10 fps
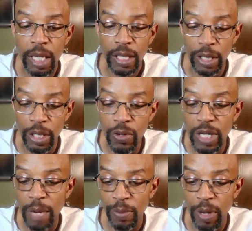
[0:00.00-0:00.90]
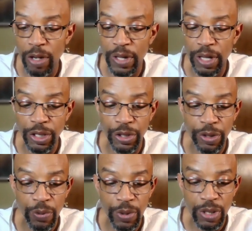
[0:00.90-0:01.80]
The newcomer, Martin Luther King
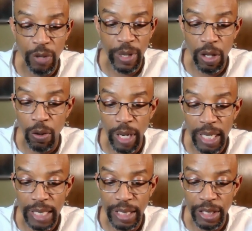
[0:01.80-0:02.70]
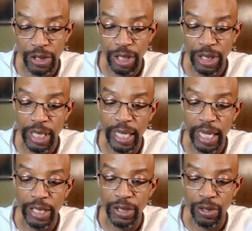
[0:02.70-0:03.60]
Jr., was already organizing his church to
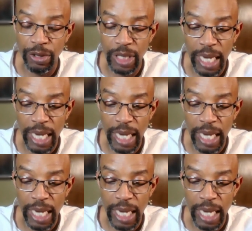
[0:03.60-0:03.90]
engage in social